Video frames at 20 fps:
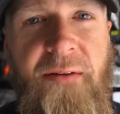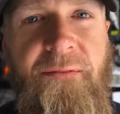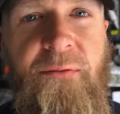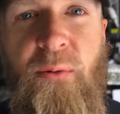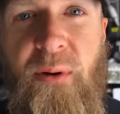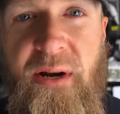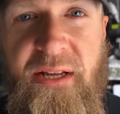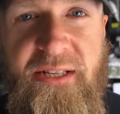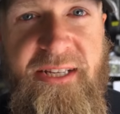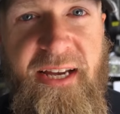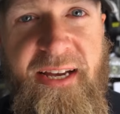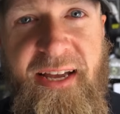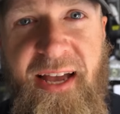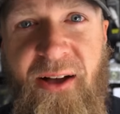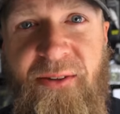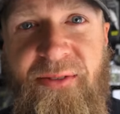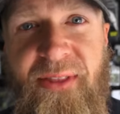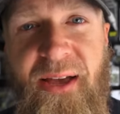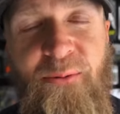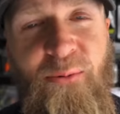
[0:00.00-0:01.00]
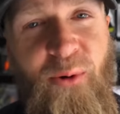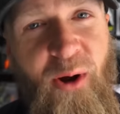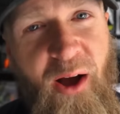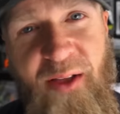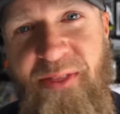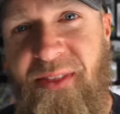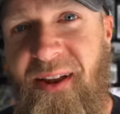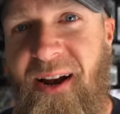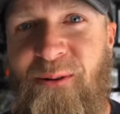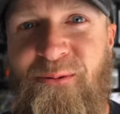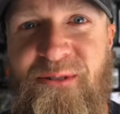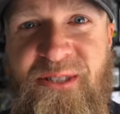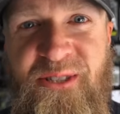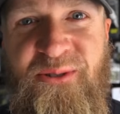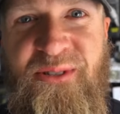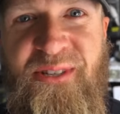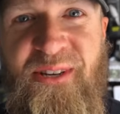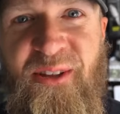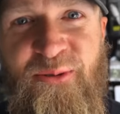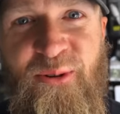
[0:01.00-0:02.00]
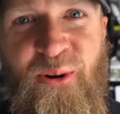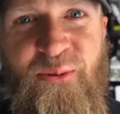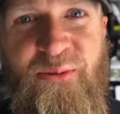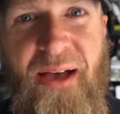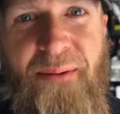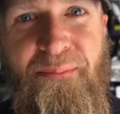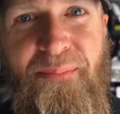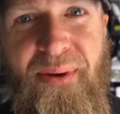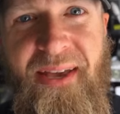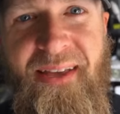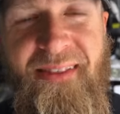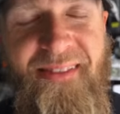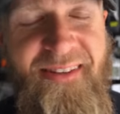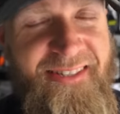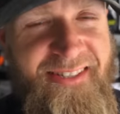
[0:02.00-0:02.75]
If you want to check out that rod that I was using to throw that bait,